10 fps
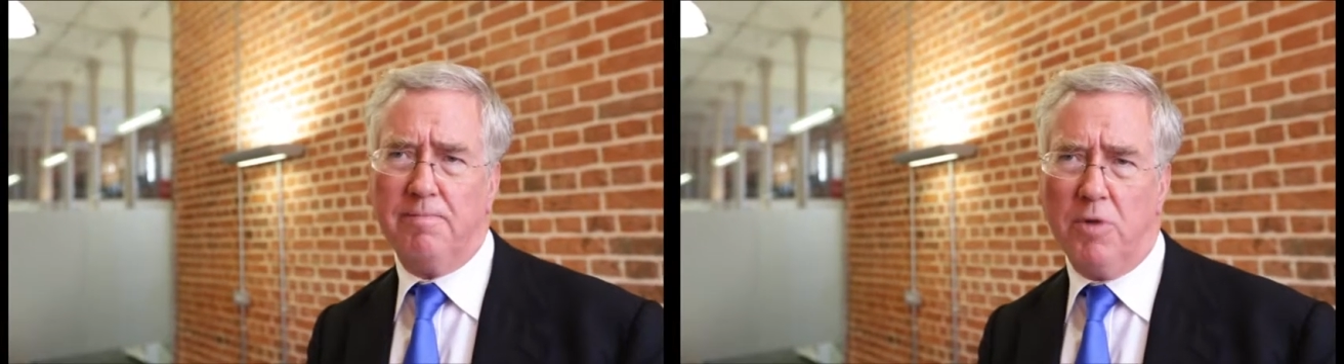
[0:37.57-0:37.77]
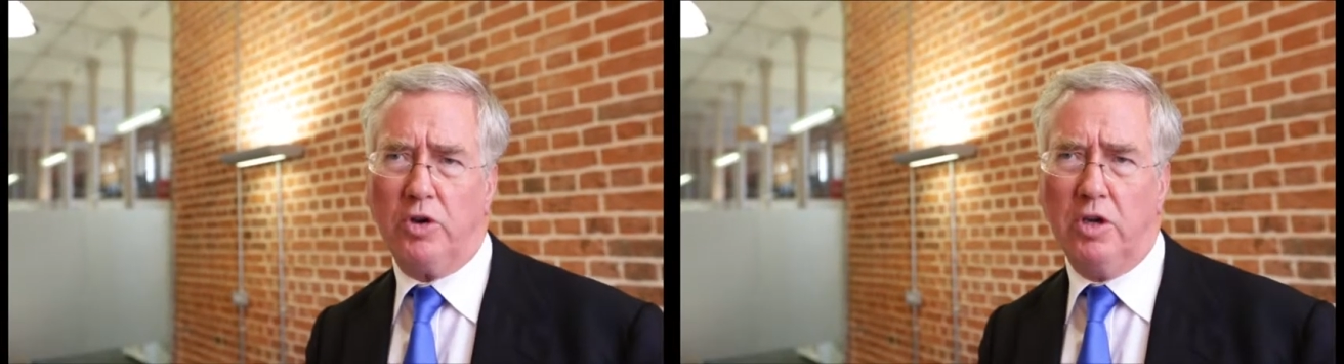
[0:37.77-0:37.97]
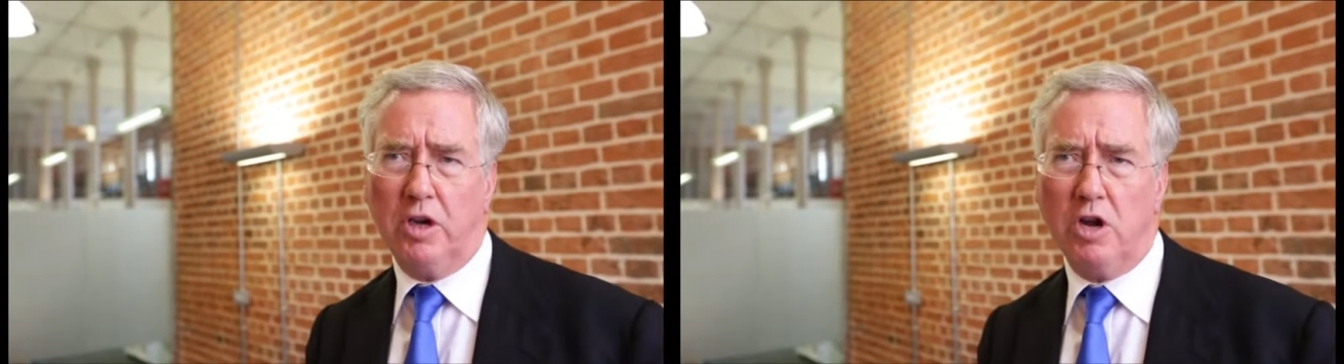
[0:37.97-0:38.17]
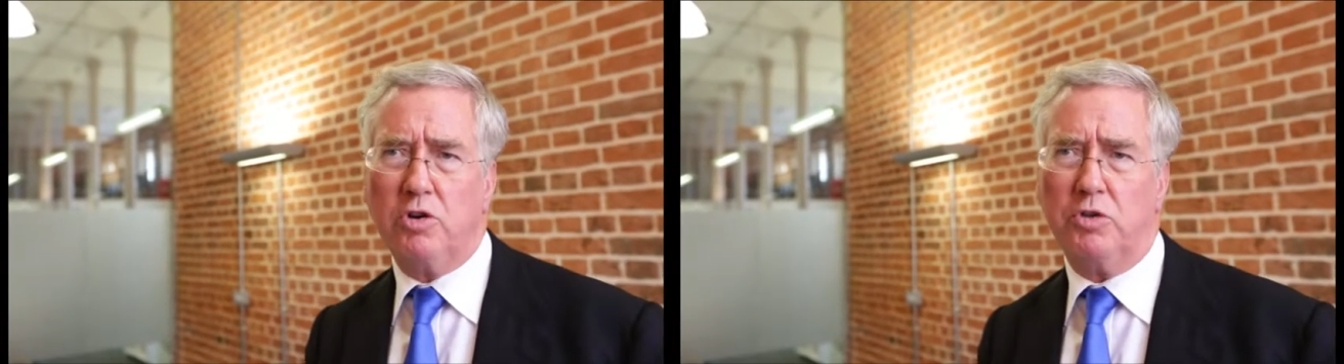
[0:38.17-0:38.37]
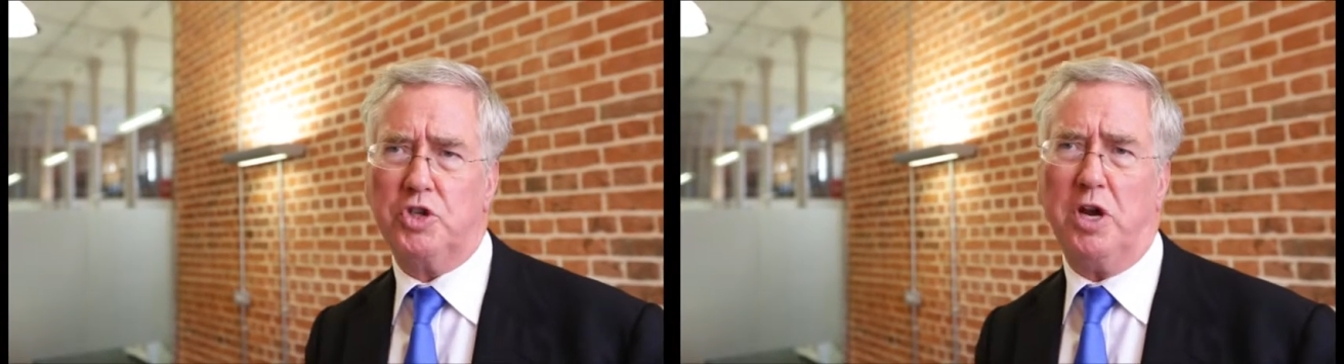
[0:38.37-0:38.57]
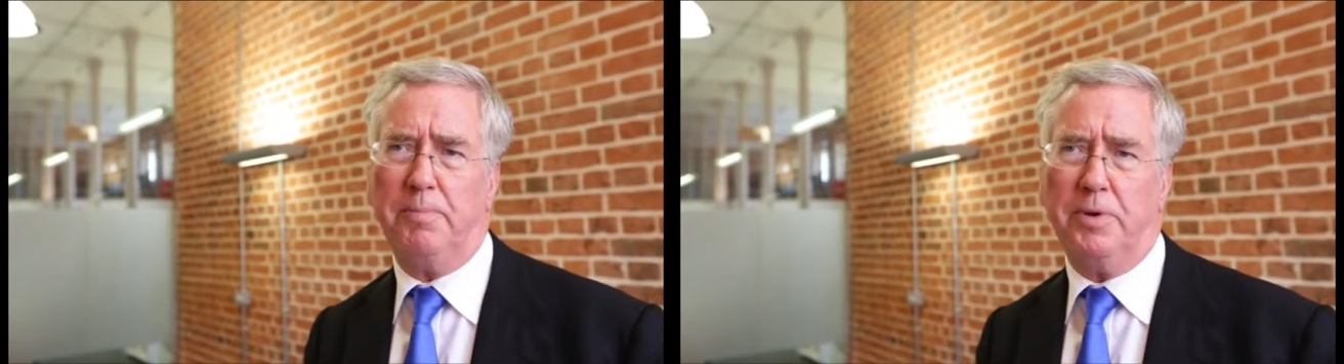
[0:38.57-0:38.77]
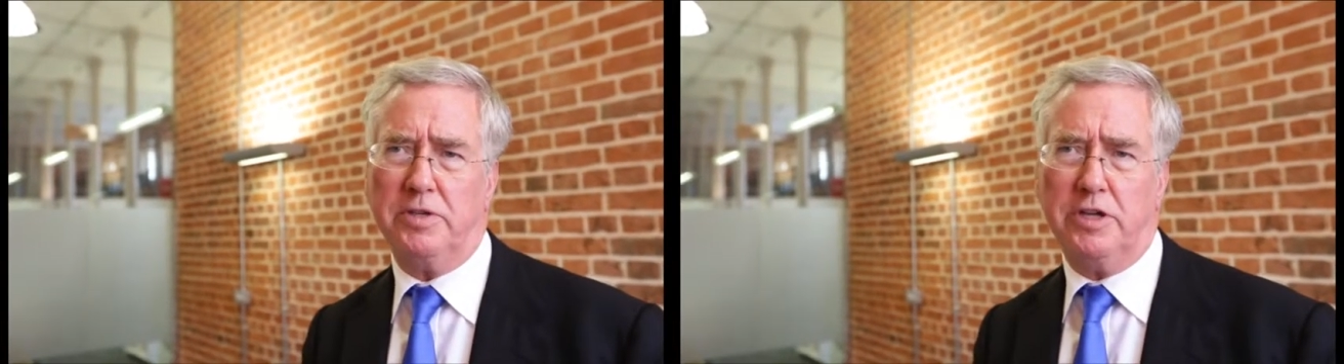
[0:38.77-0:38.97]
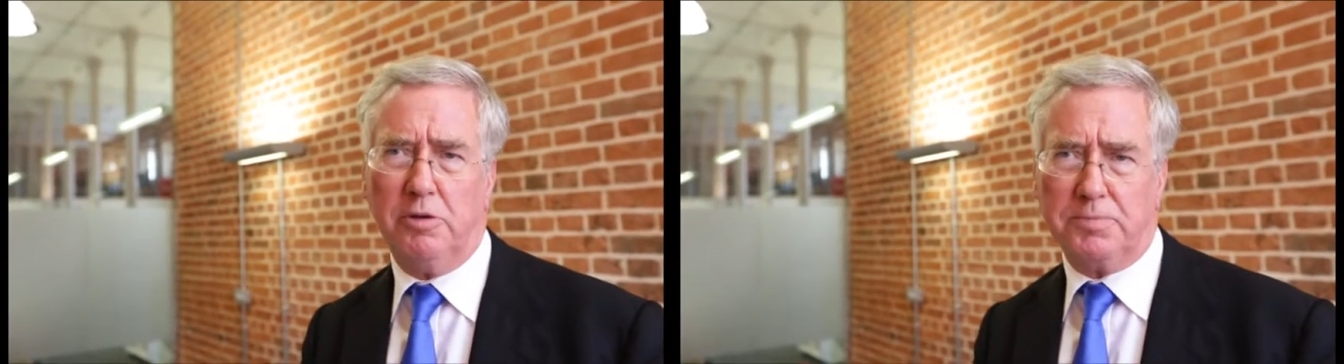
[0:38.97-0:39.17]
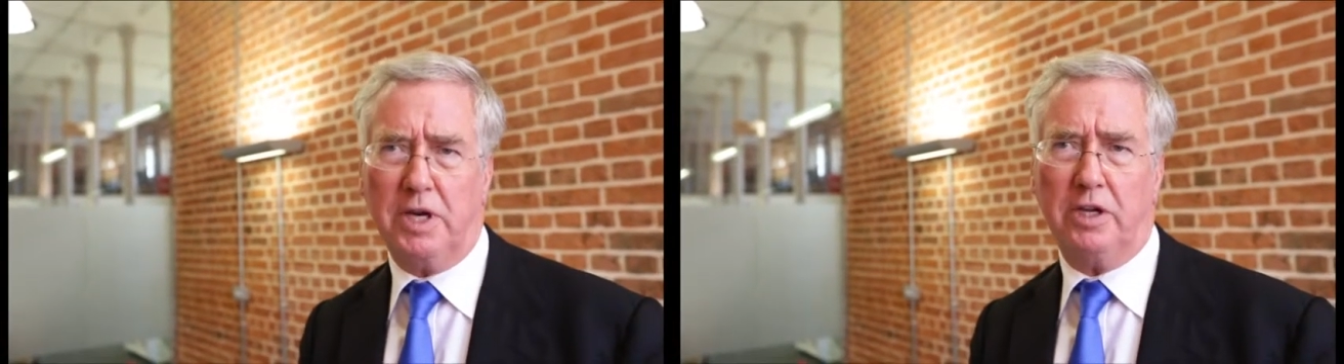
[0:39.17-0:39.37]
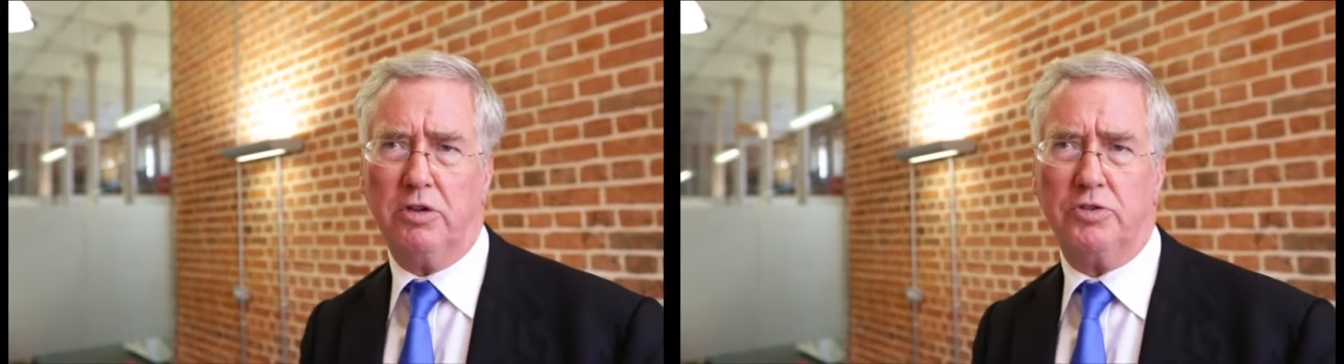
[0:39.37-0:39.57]
modern local champion to help
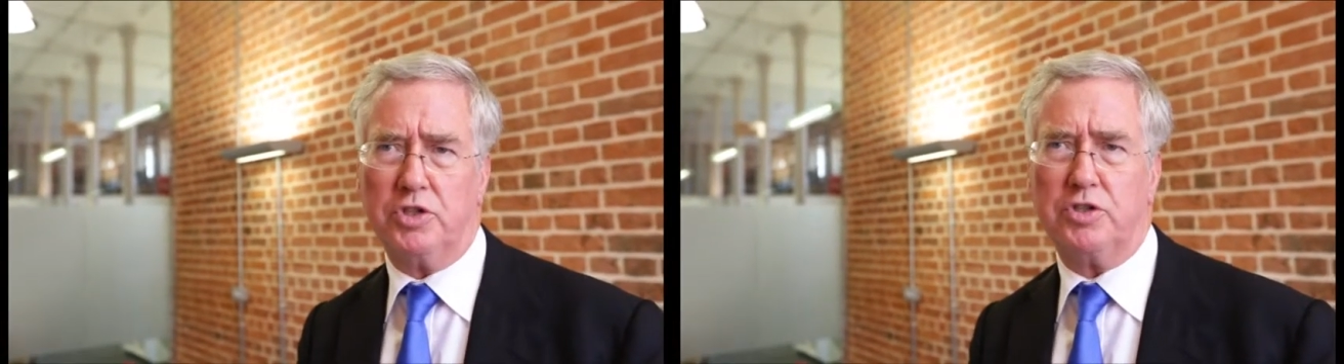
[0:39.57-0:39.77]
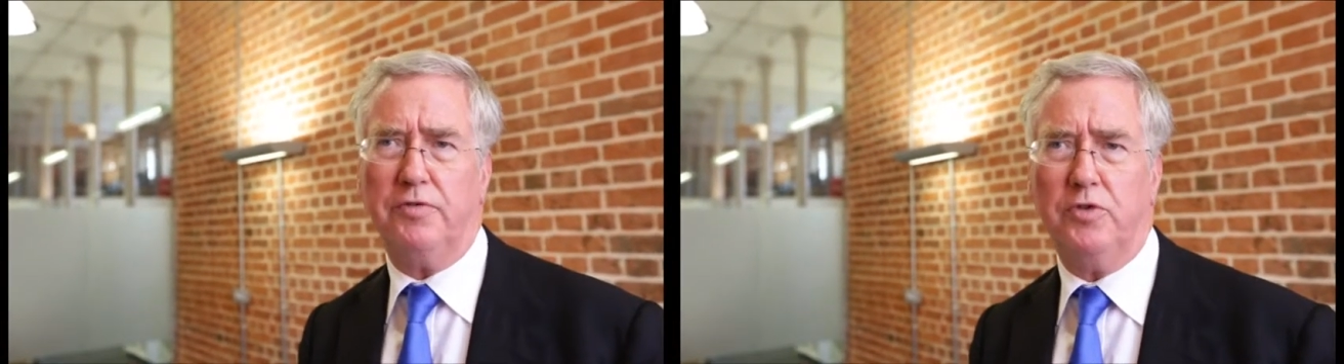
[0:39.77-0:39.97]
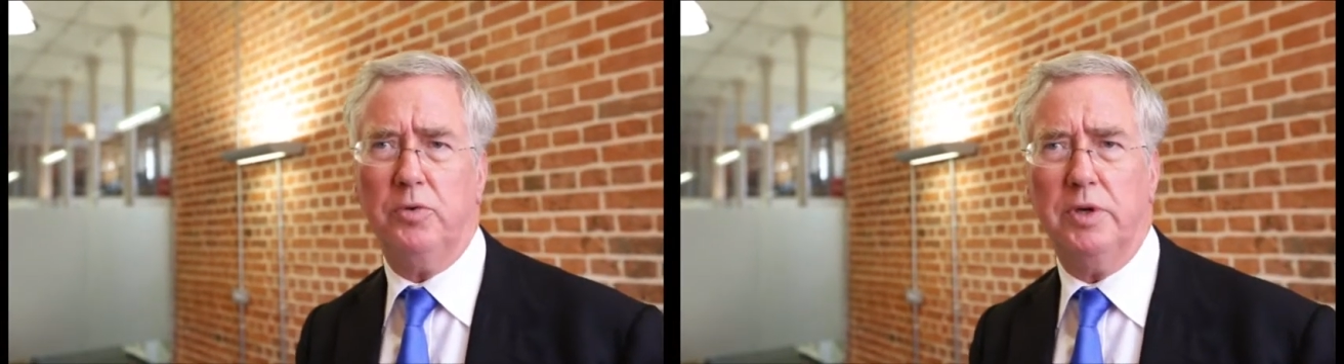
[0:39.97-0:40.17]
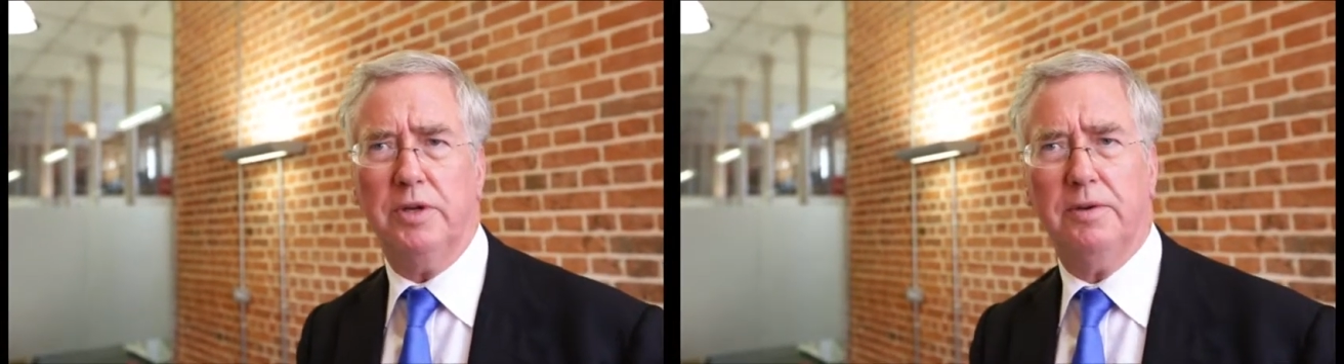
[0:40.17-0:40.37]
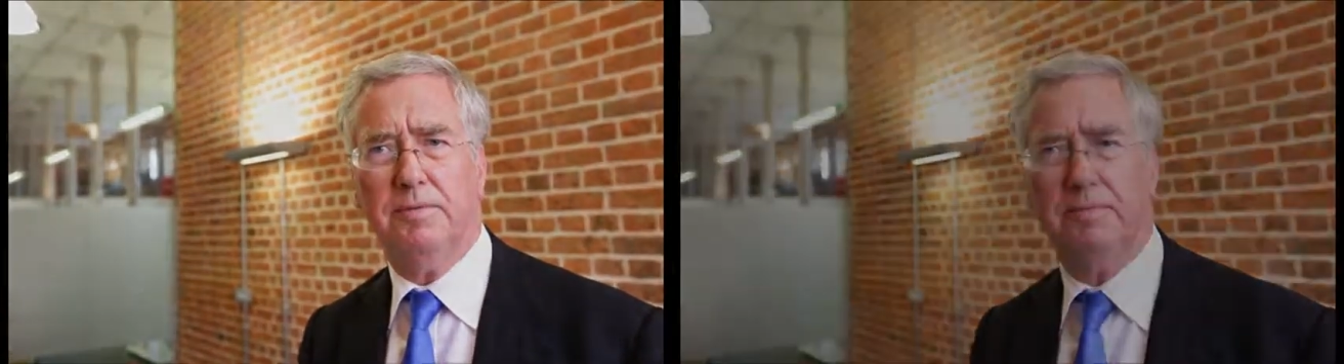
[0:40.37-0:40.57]
take Colchester forward.